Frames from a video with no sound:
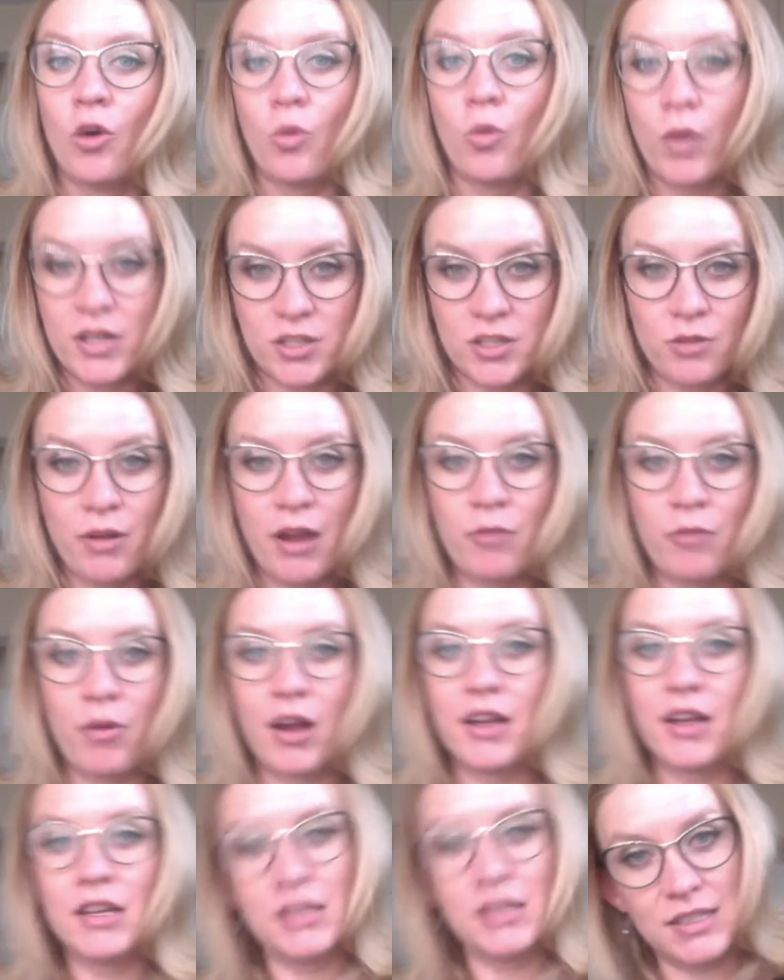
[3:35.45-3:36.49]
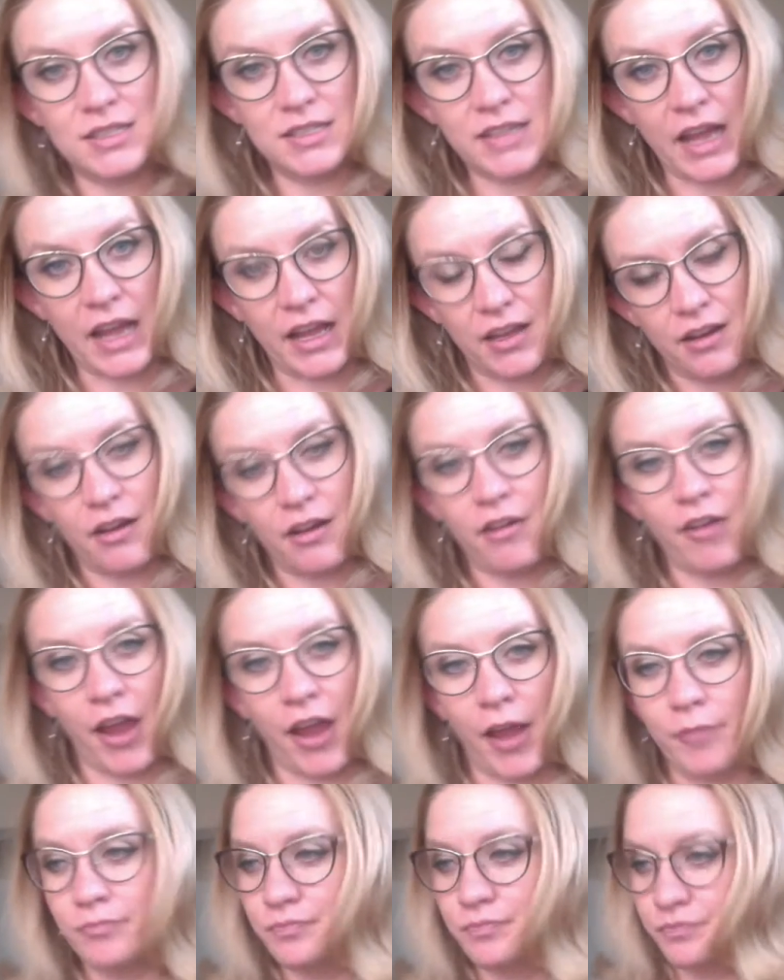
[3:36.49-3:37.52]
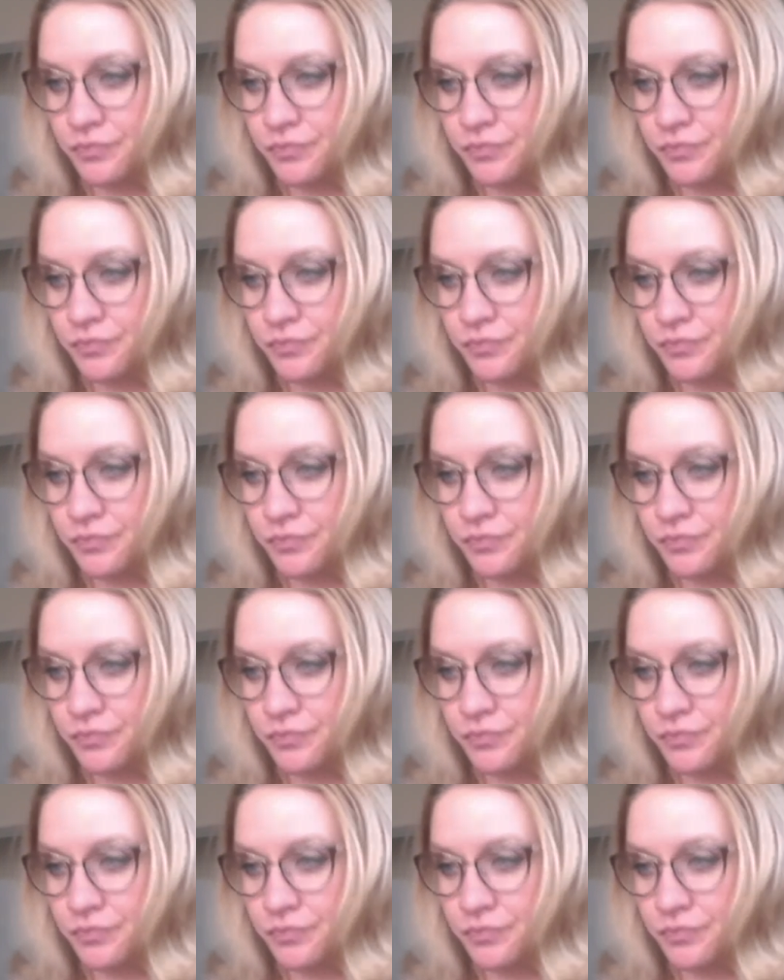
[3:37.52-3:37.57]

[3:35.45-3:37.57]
What do I want instead? Okay.